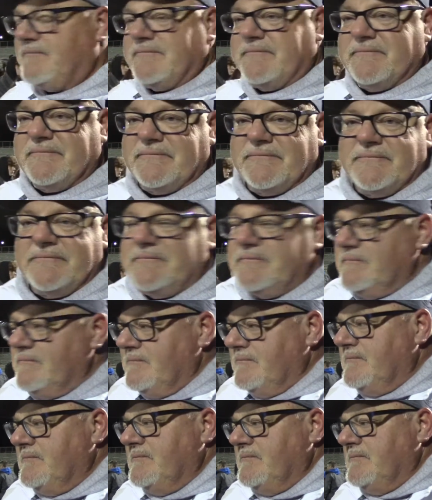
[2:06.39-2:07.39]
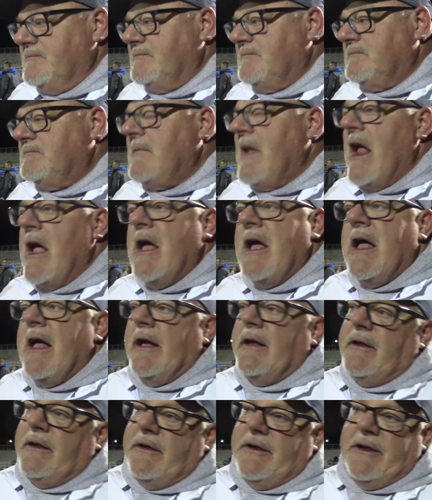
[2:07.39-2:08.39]
just the season overall
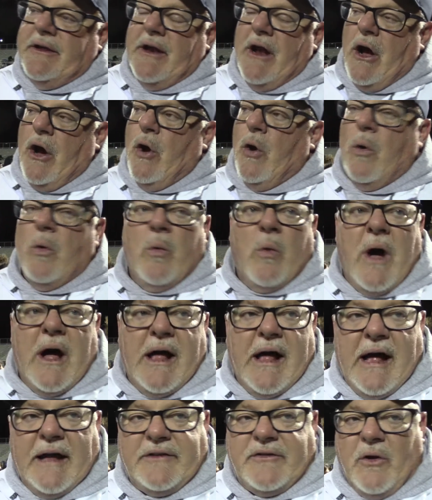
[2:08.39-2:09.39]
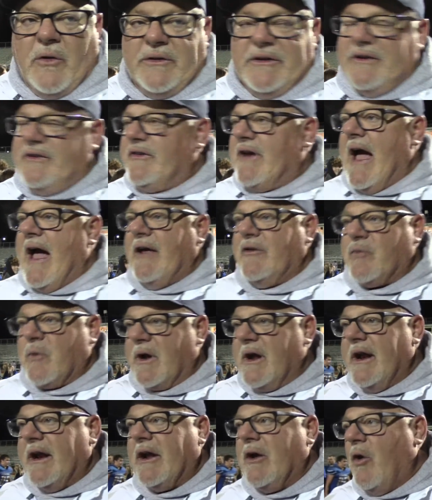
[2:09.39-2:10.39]
you know, I told these guys
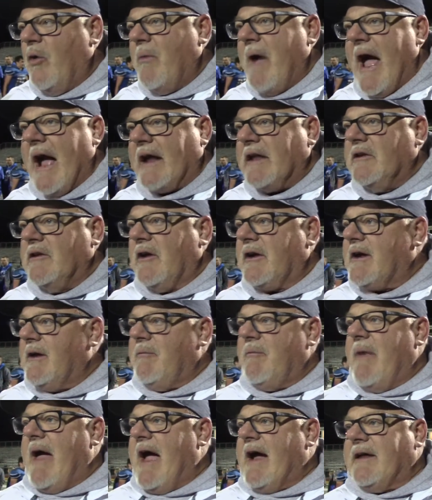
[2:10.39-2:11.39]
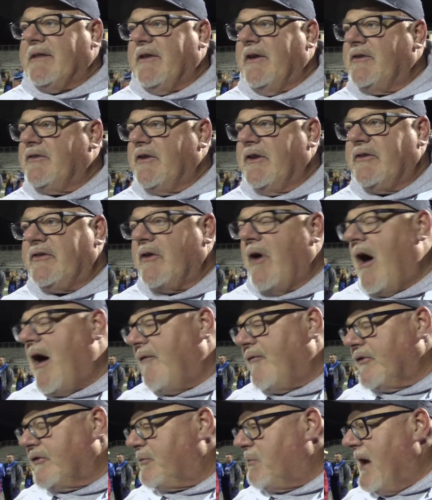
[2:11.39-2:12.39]
we're going to go back and look at back at this. It's
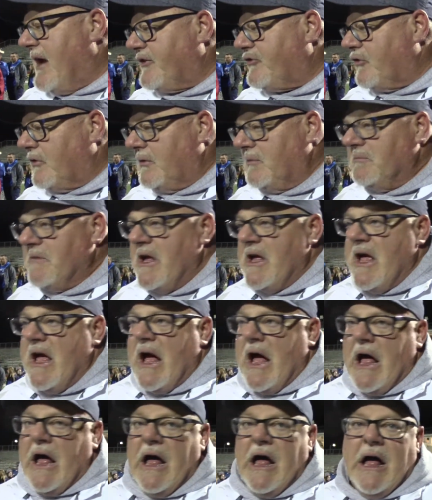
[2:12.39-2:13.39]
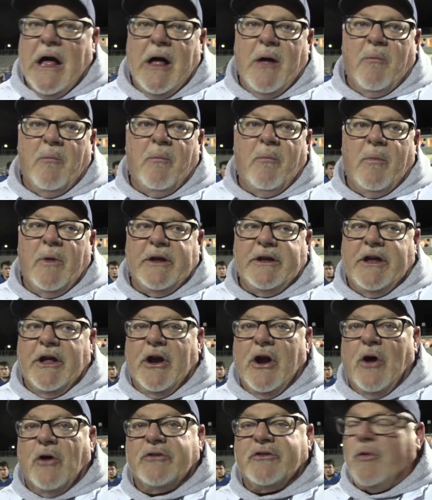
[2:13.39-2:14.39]
awful special. Um, you
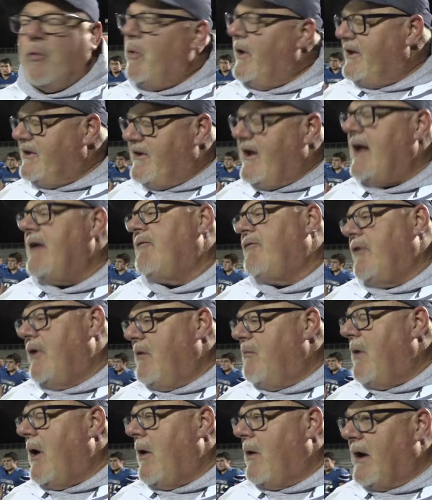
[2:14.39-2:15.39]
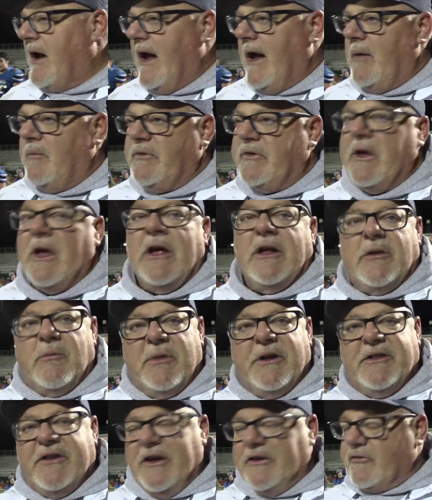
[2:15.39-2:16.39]
know, to win 10 football games, to
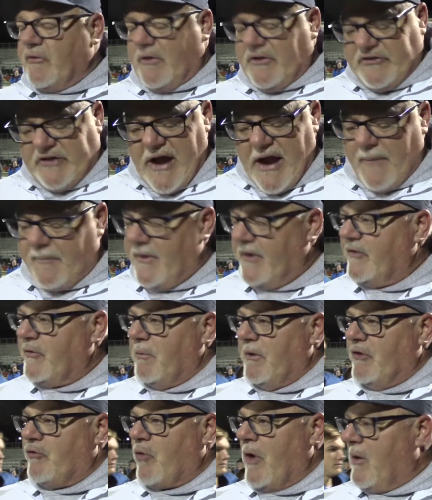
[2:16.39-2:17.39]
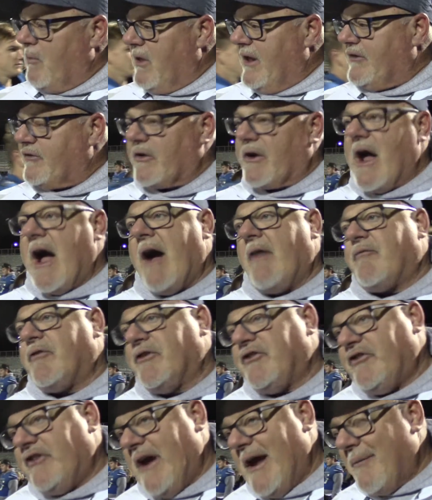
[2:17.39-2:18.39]
be district champions, be Trailblazer
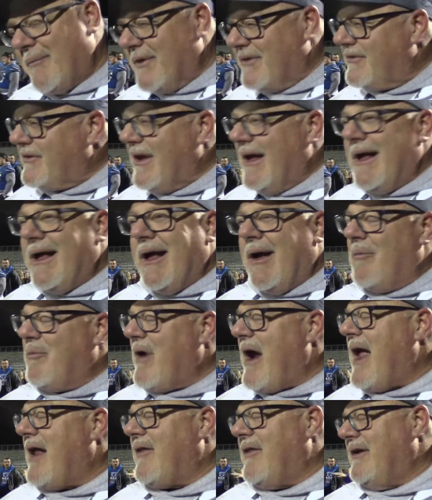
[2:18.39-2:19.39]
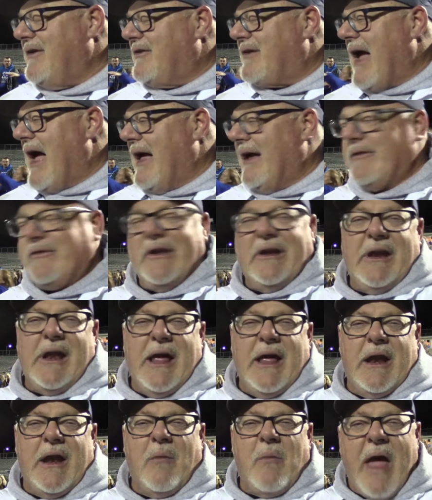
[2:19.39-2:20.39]
Conference champions. I'm proud of these guys, and,
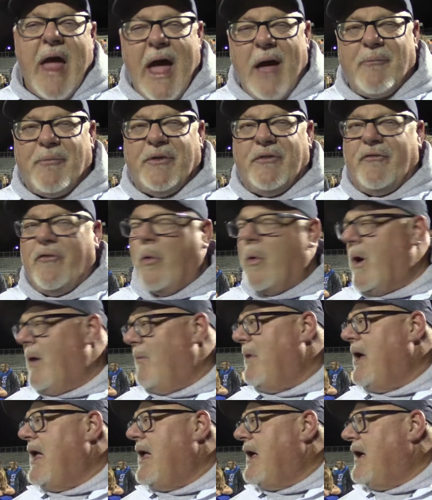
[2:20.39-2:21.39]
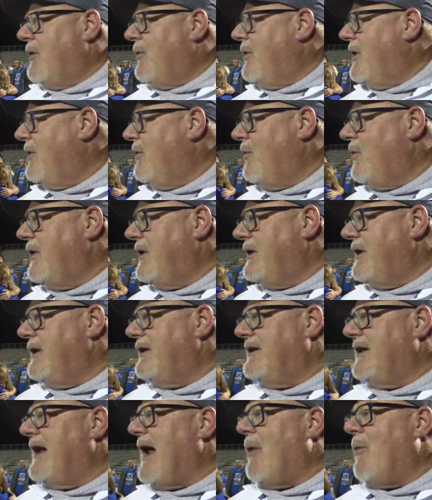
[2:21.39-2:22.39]
and I'm happy for them. Would,
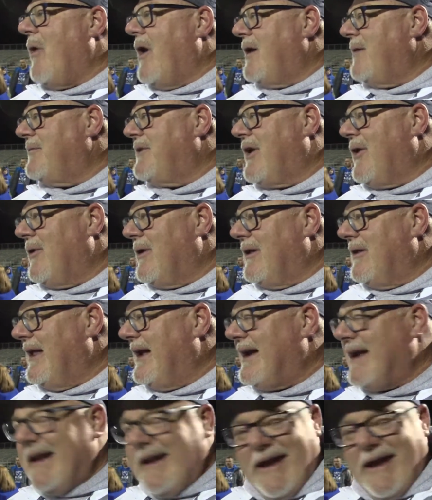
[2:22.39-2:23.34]
would, did I want them to go to Lincoln?